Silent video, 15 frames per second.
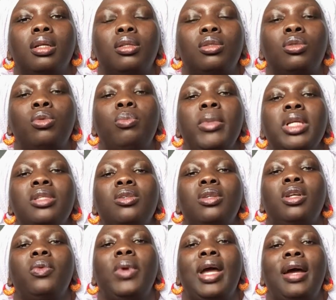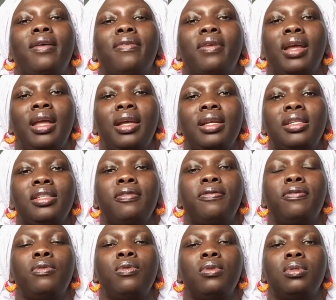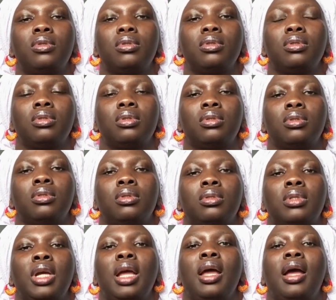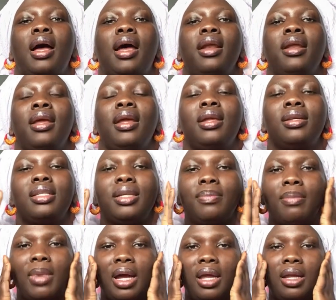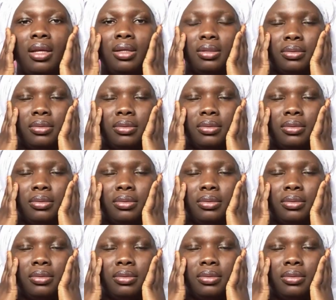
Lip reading: to make sure that we have healthy food and healthy mind,